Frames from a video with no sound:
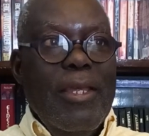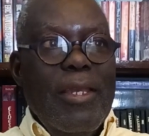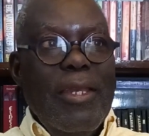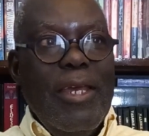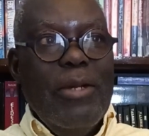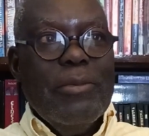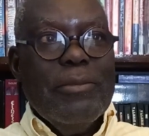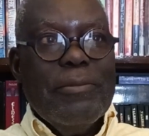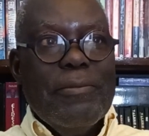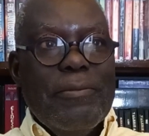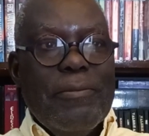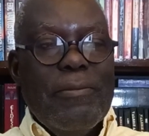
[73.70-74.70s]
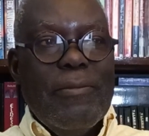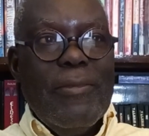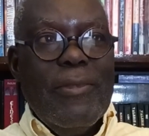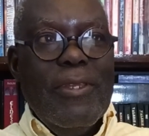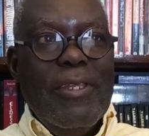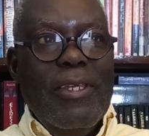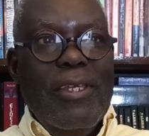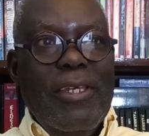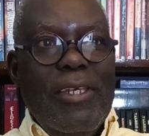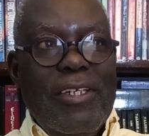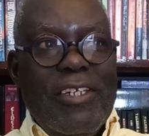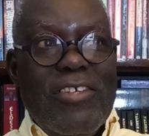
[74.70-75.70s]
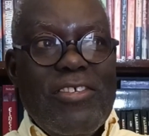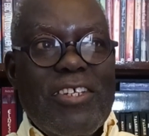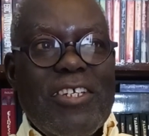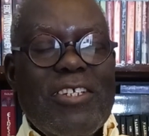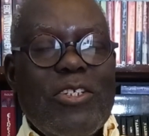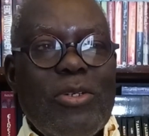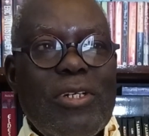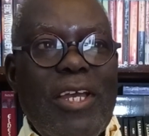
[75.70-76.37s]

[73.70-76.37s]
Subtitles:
Now, it is essential,